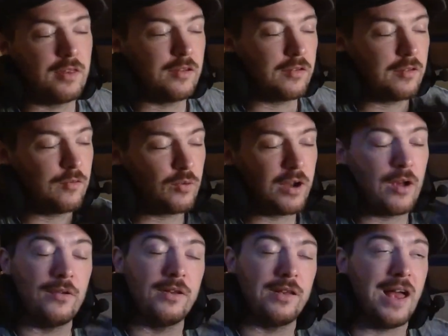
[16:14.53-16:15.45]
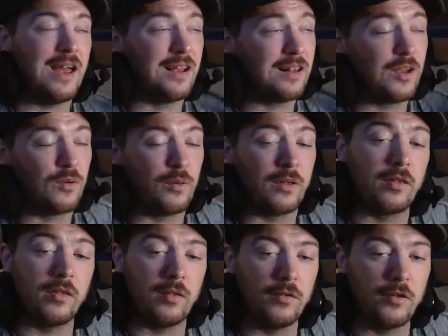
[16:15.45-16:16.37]
this is what I was saying. Like, with
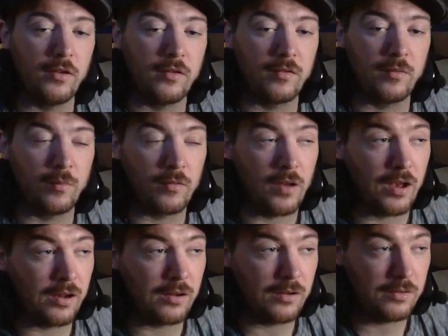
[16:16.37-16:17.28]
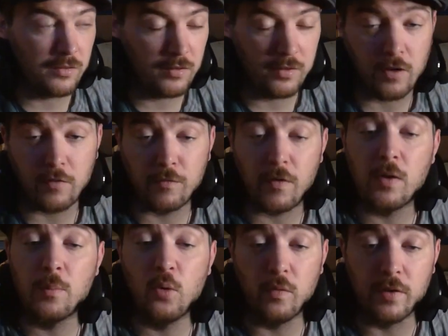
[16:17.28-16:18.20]
this, they're
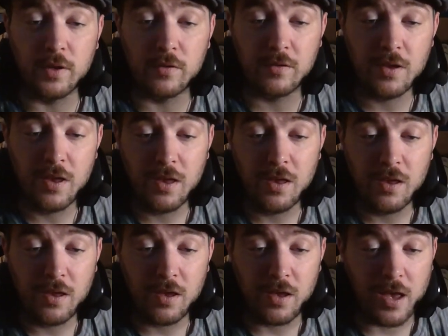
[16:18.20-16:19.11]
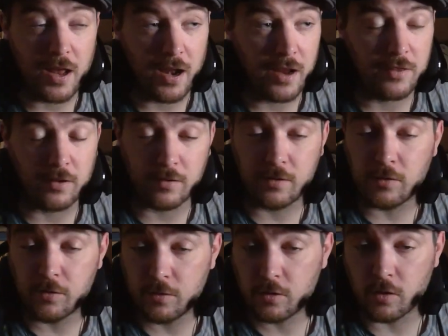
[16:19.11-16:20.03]
fun movies. And I think
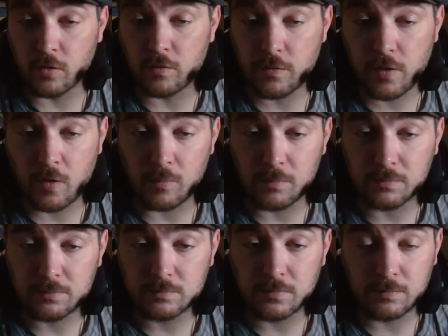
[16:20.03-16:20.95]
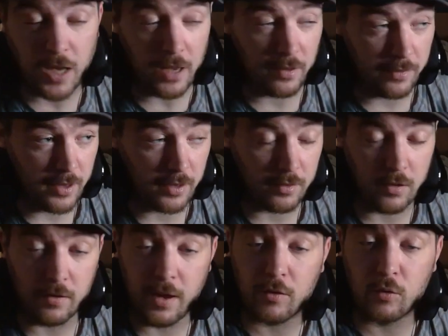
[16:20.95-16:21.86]
this is a good film. I think
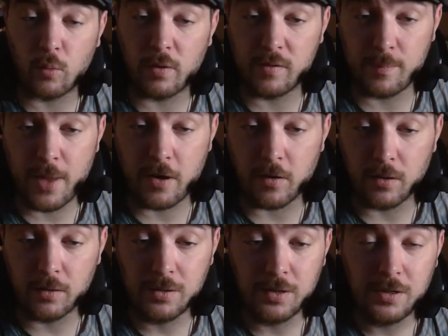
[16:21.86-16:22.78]
the next one is better.